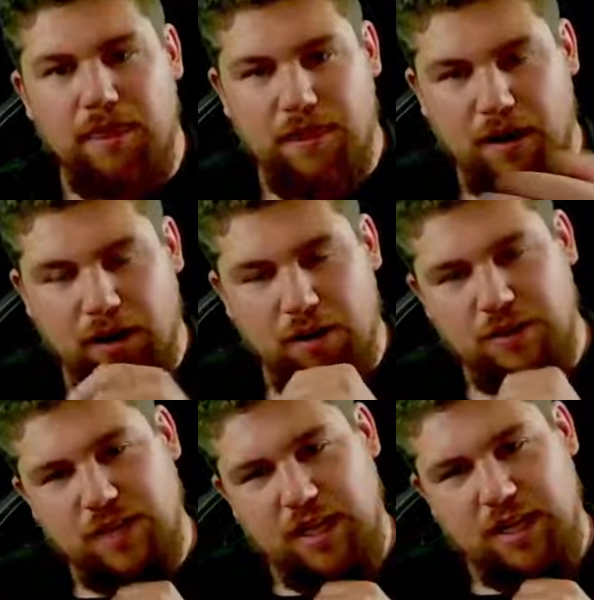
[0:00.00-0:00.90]
There it
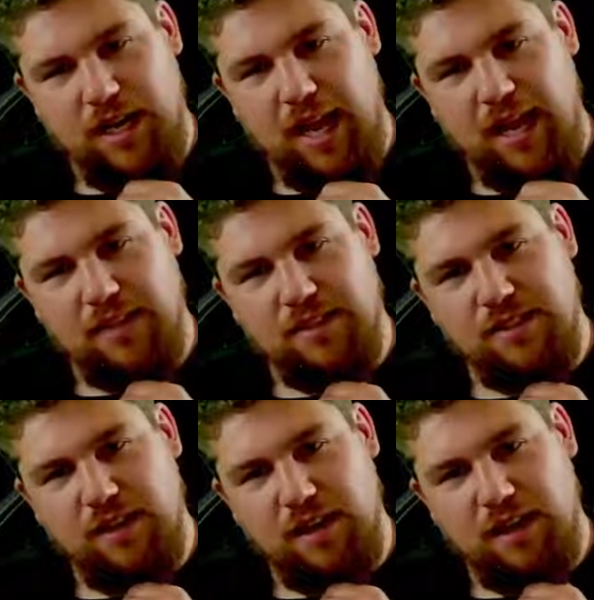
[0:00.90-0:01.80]
goes. And it
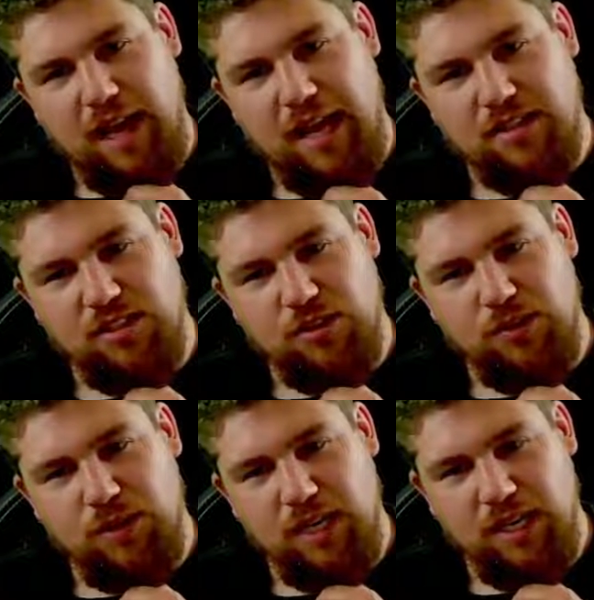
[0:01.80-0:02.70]
asks
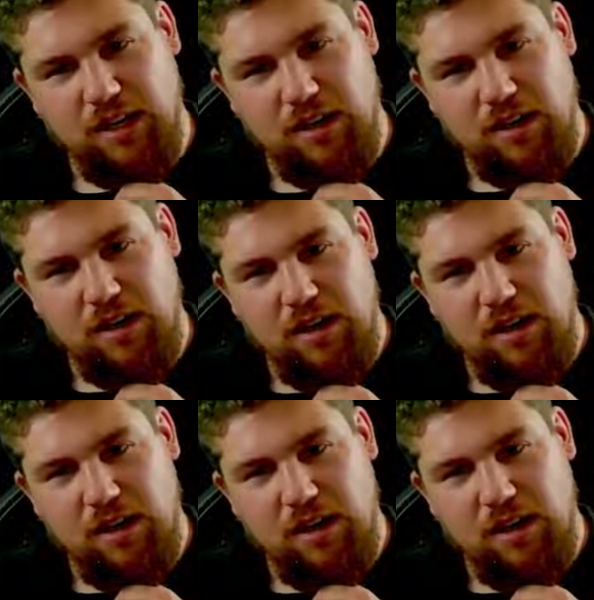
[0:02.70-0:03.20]
you here